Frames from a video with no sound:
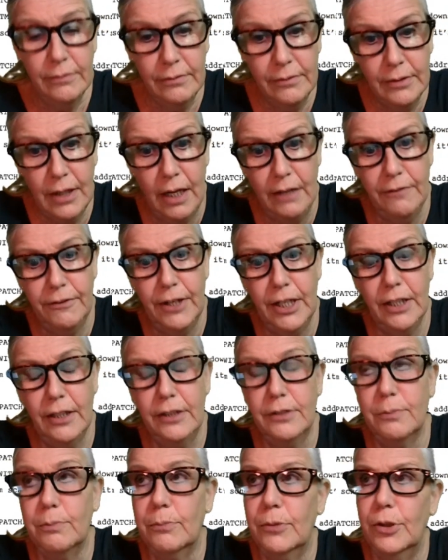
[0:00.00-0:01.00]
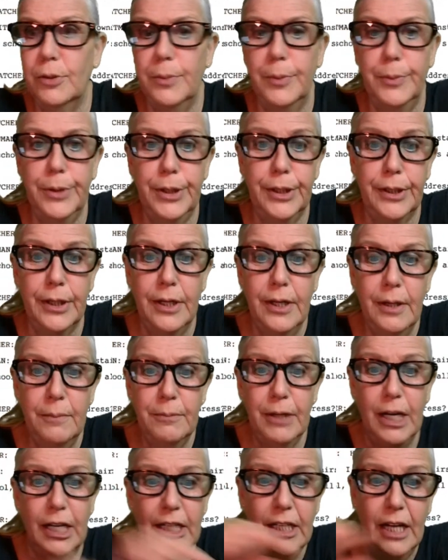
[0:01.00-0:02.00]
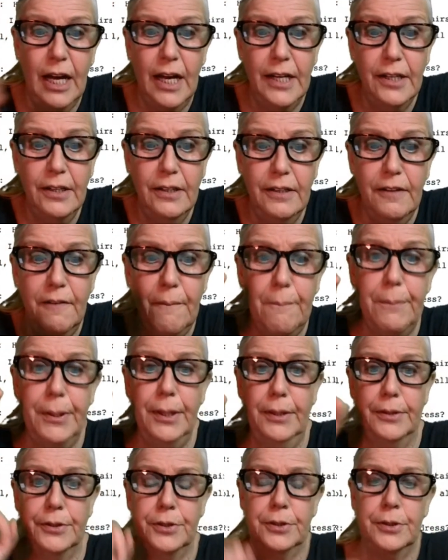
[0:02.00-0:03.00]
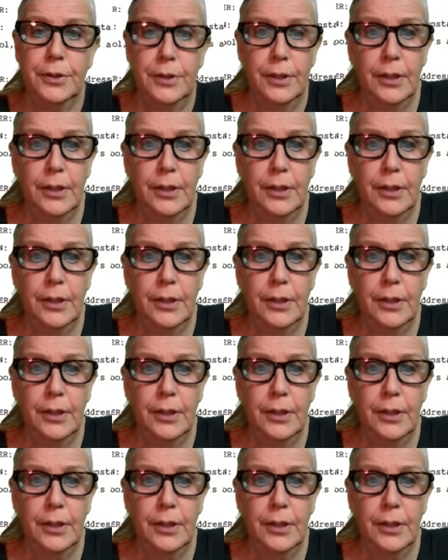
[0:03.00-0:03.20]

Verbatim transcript: nonviolent human being, but I didn't even pinch.